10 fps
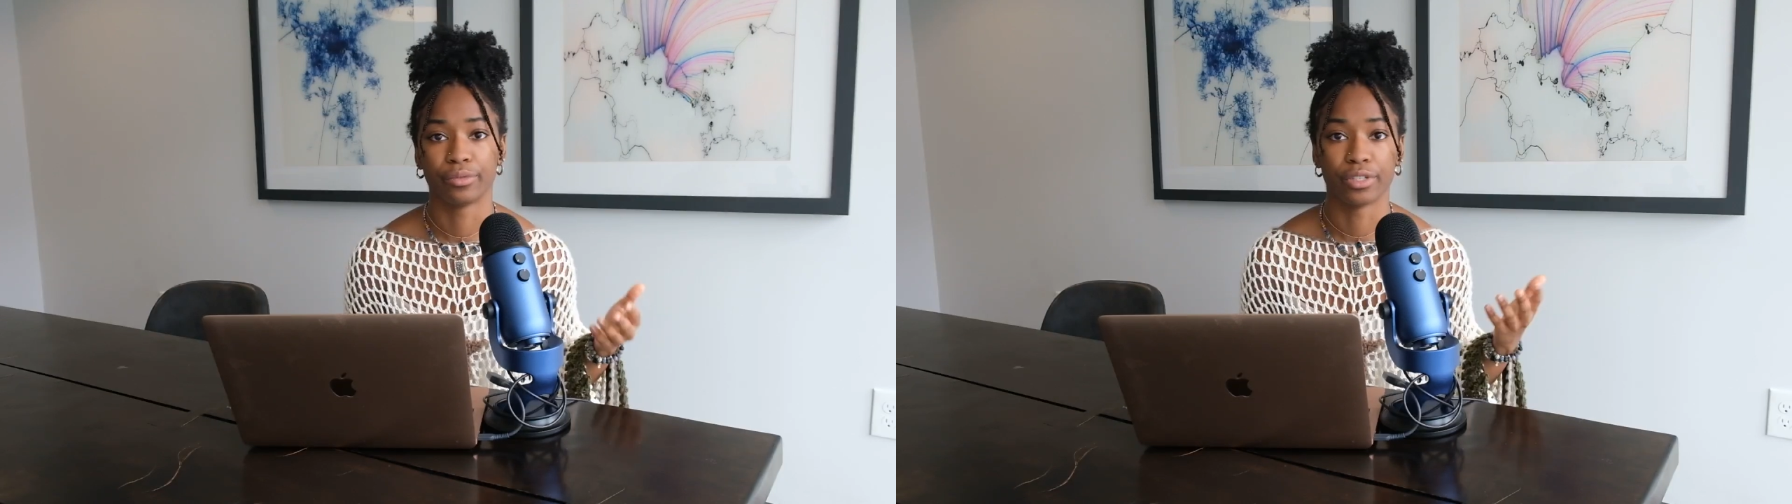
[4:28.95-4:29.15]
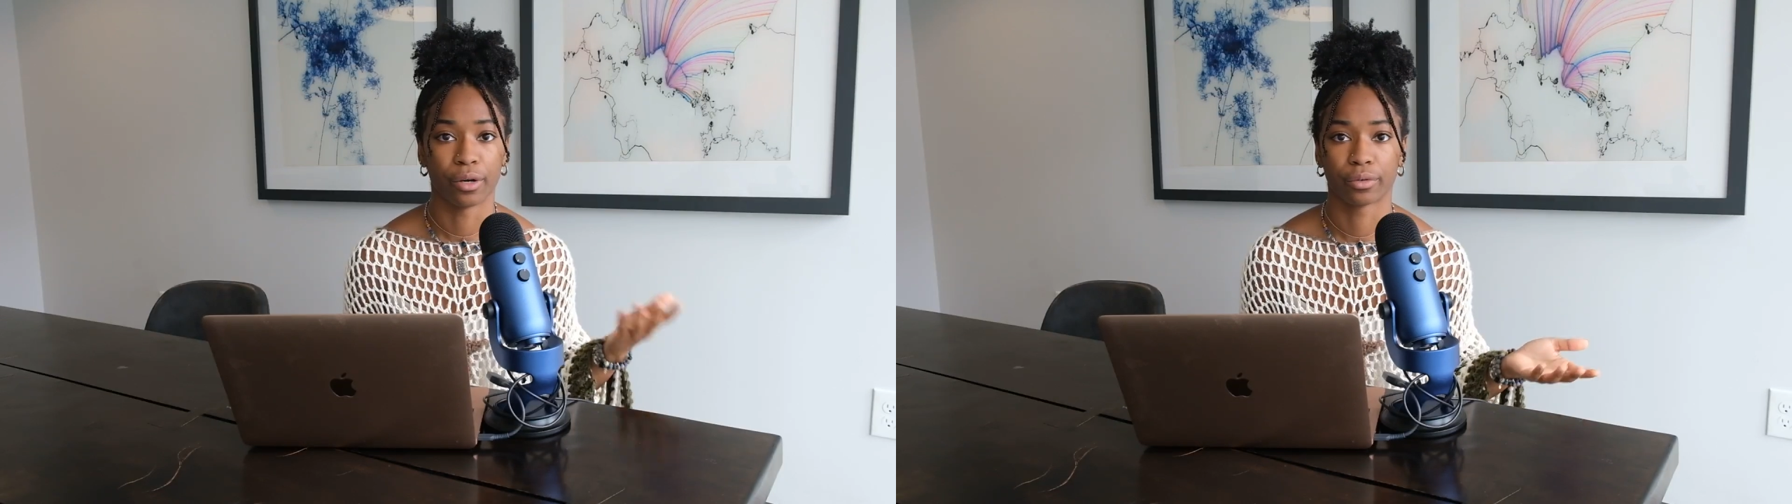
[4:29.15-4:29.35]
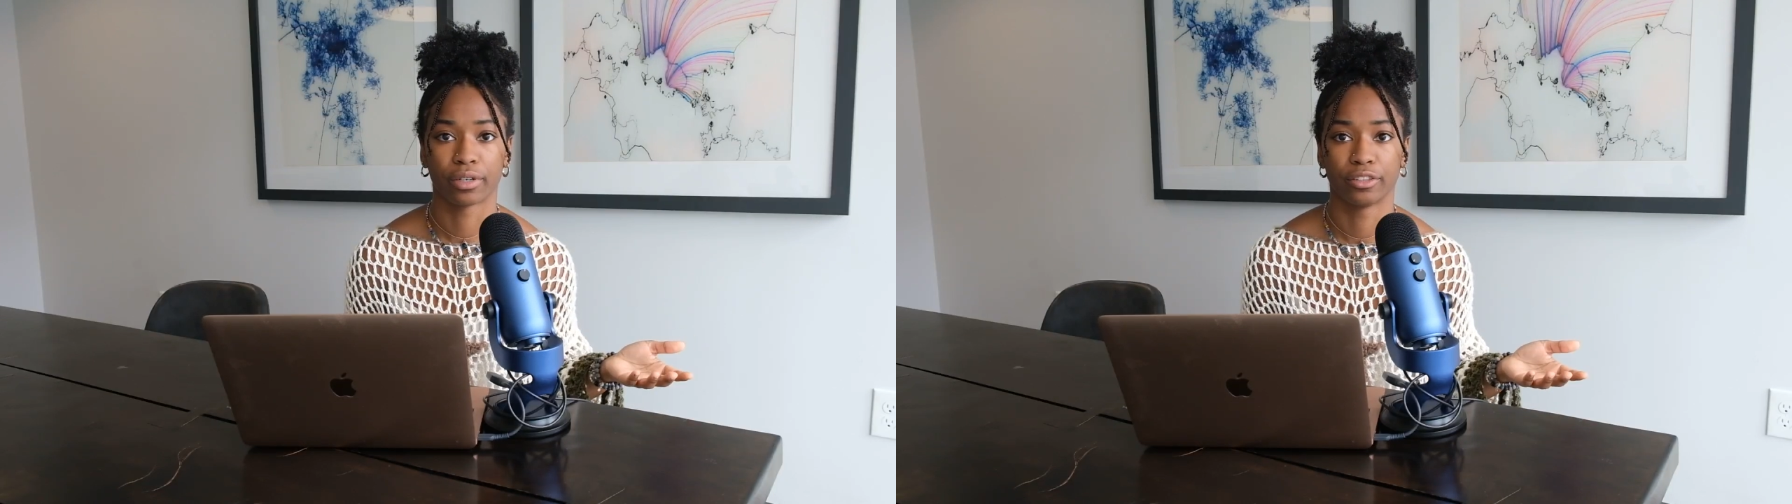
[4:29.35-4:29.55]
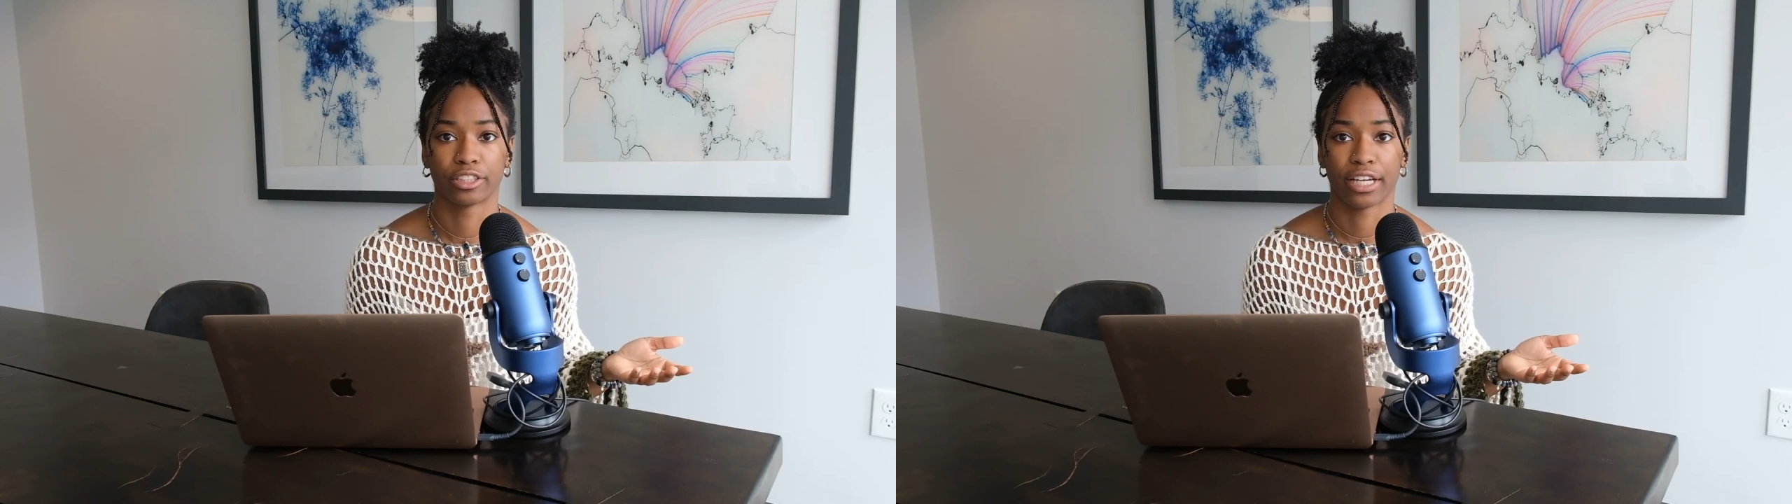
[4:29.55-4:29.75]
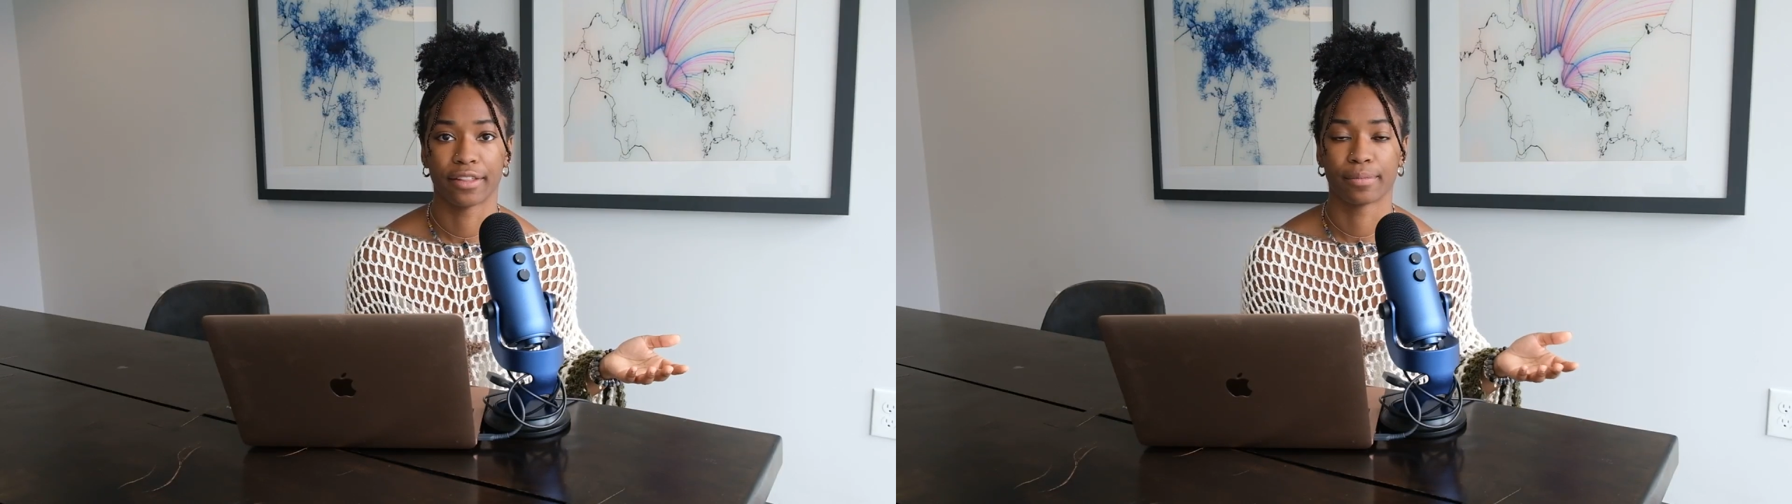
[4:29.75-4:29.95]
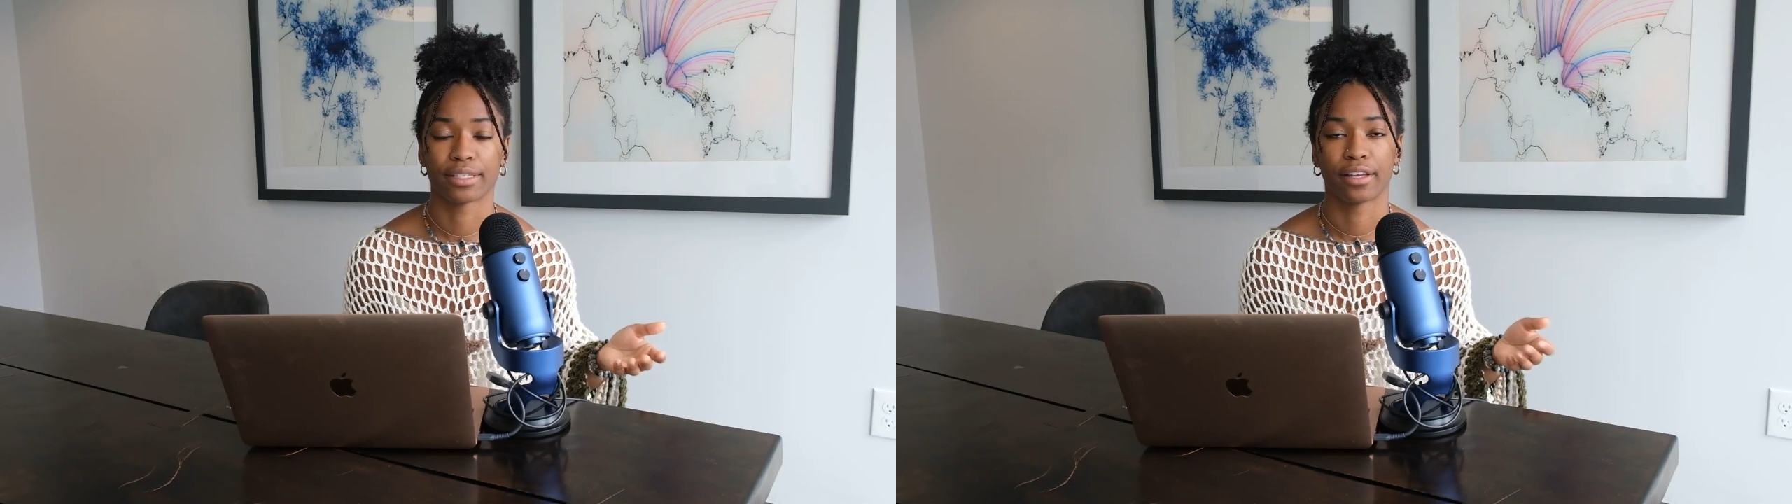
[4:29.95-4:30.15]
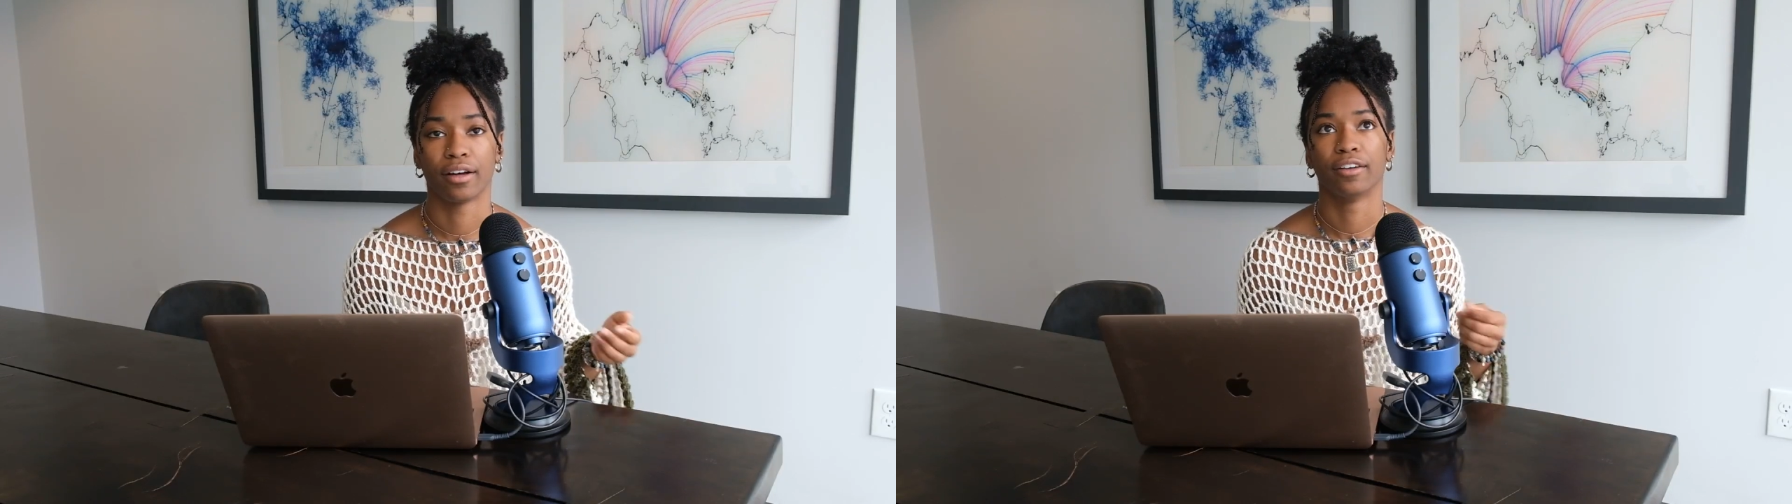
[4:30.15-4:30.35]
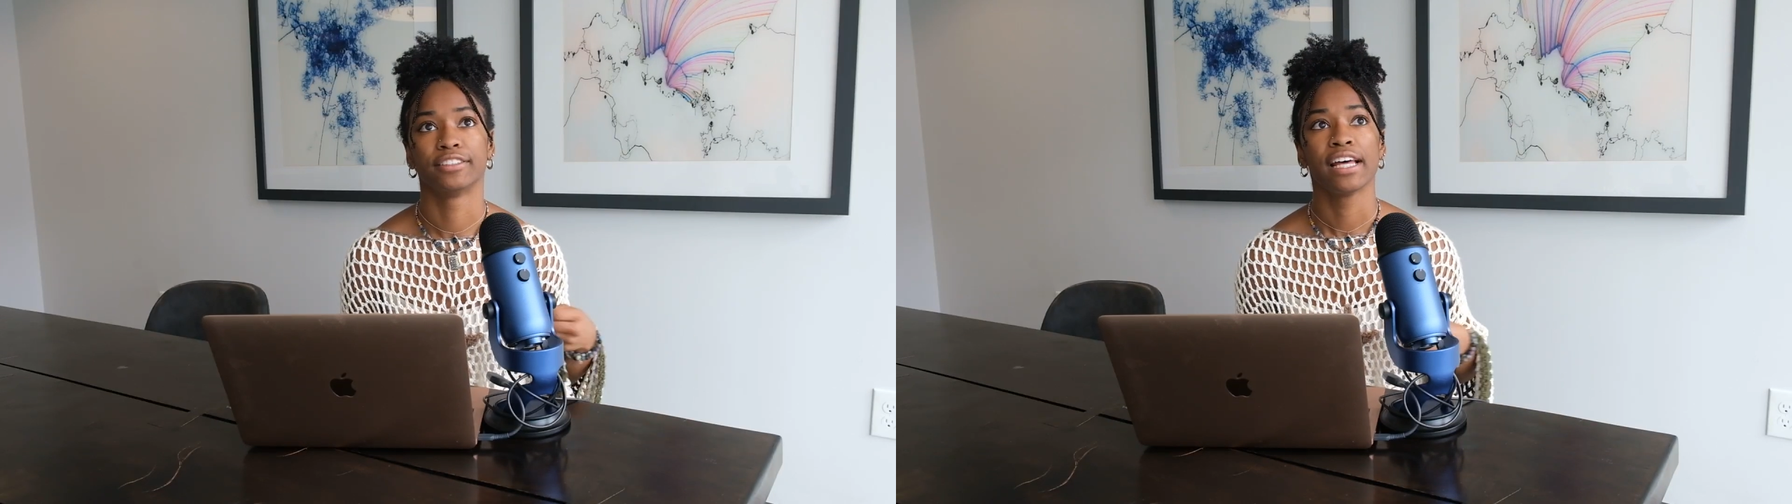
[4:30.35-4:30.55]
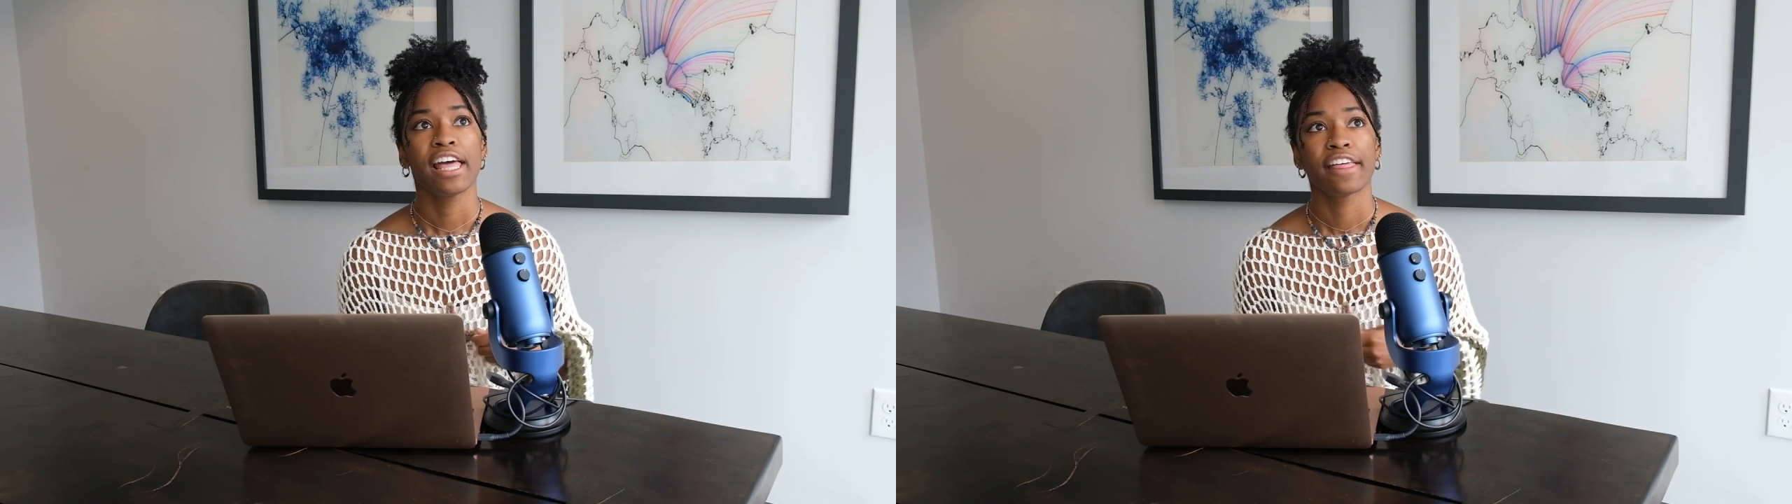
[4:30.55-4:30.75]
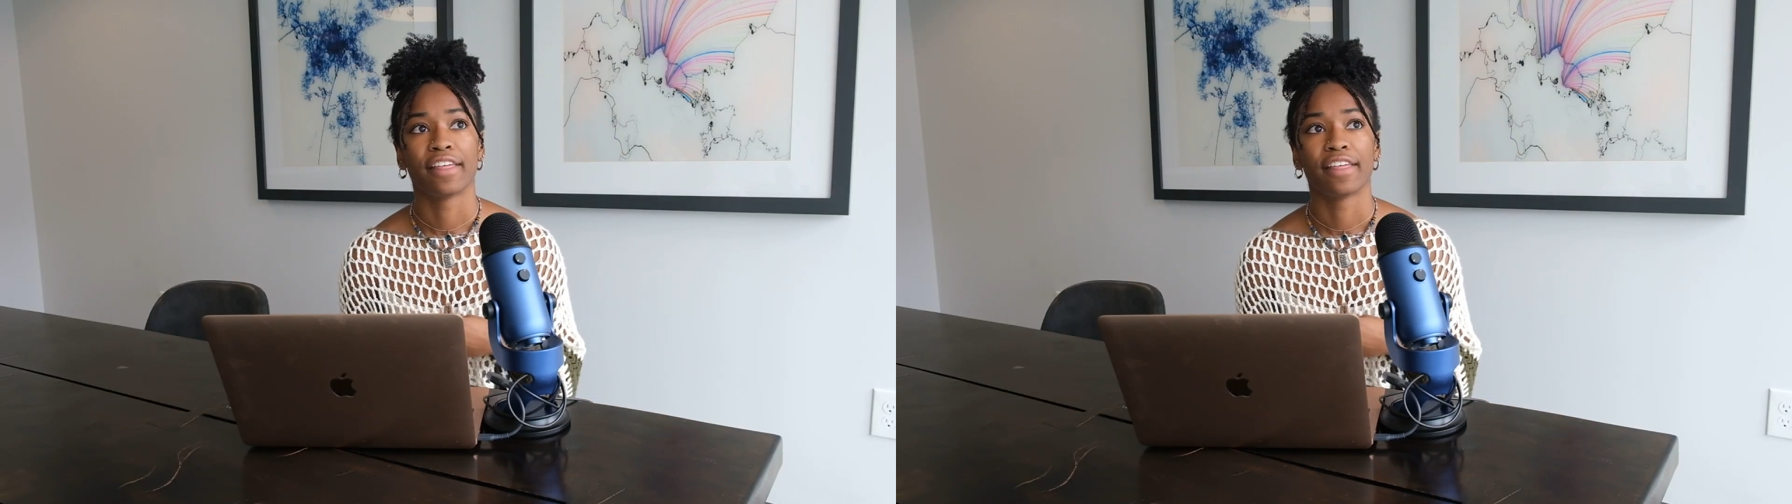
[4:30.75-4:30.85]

don't crochet themselves